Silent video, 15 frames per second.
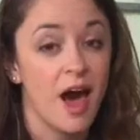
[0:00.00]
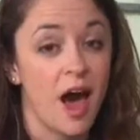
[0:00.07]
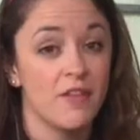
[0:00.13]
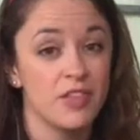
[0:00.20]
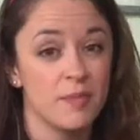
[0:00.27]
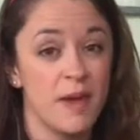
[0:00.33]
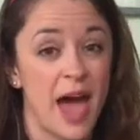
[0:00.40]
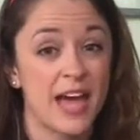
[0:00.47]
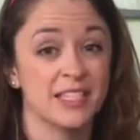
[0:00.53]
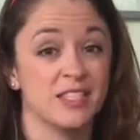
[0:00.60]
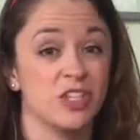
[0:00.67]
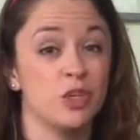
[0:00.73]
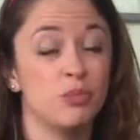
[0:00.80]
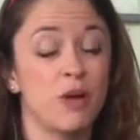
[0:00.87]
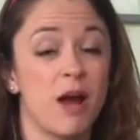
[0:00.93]
of the past
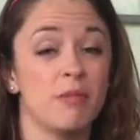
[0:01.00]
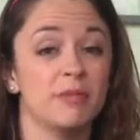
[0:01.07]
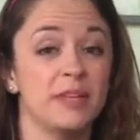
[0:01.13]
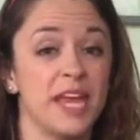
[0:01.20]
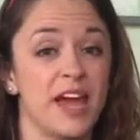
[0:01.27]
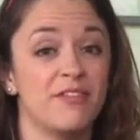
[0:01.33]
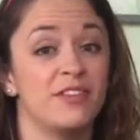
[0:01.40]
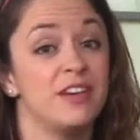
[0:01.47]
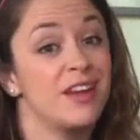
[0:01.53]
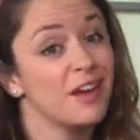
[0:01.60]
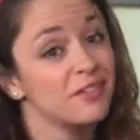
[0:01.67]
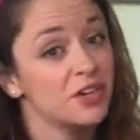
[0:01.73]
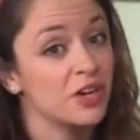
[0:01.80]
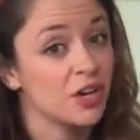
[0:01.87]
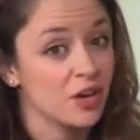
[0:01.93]
that you probably have
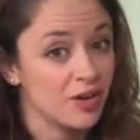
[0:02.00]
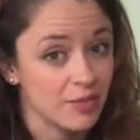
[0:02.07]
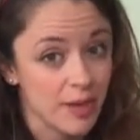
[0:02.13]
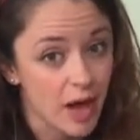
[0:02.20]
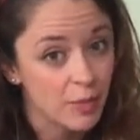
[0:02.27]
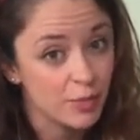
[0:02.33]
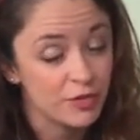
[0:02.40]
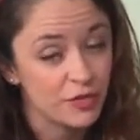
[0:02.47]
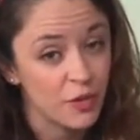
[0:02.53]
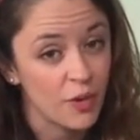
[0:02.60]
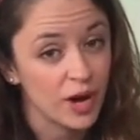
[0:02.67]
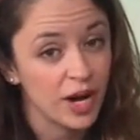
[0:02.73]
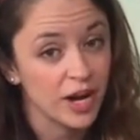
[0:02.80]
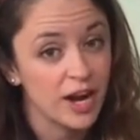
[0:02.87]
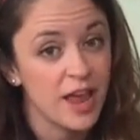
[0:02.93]
never heard about
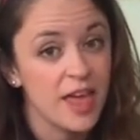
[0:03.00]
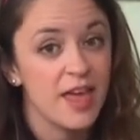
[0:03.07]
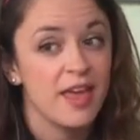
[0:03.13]
before.